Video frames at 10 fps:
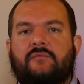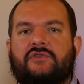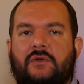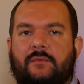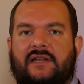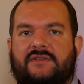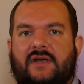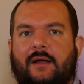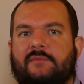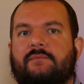Too many
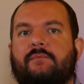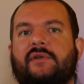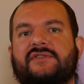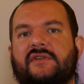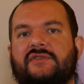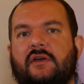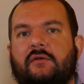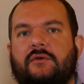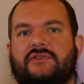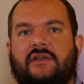times business
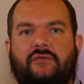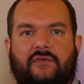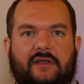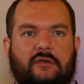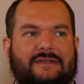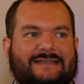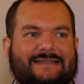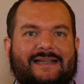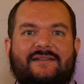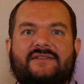owners can feel
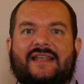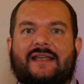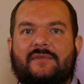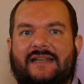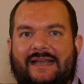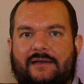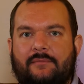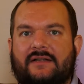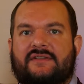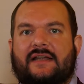intimidated
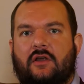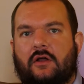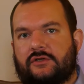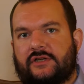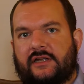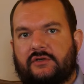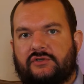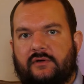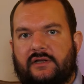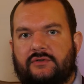by technology
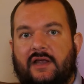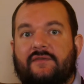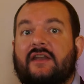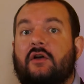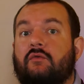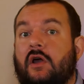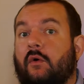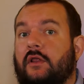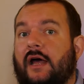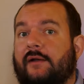industries if they don't
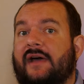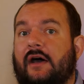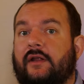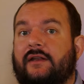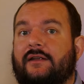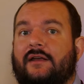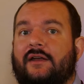know a lot about it.